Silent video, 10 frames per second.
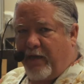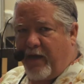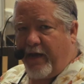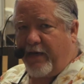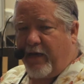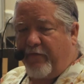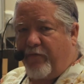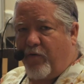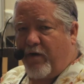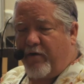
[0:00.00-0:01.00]
light like
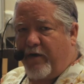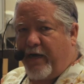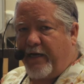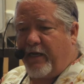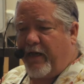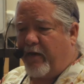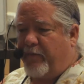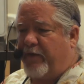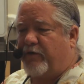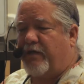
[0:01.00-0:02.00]
490
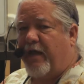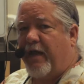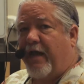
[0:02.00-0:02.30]
nanometers,